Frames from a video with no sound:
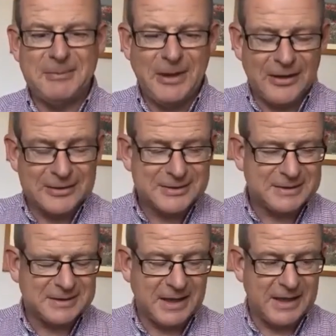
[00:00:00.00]

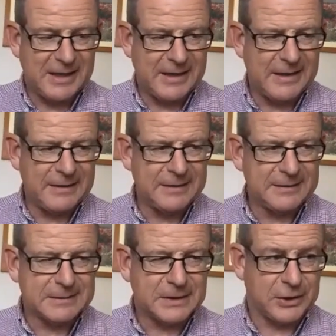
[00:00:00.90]
last
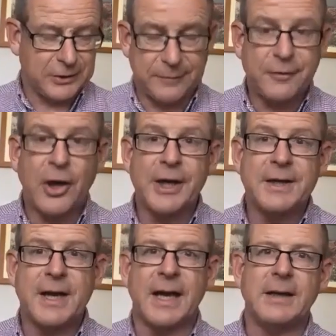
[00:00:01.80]
Good
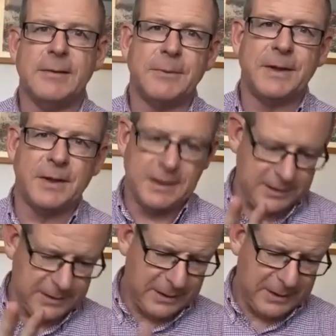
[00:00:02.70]
Friday, when
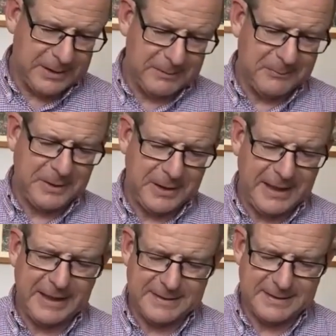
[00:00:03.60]
I
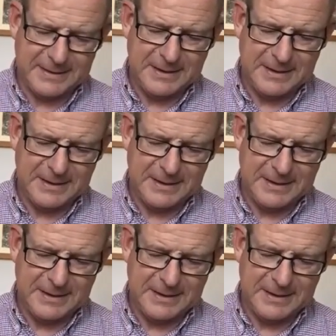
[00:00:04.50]
was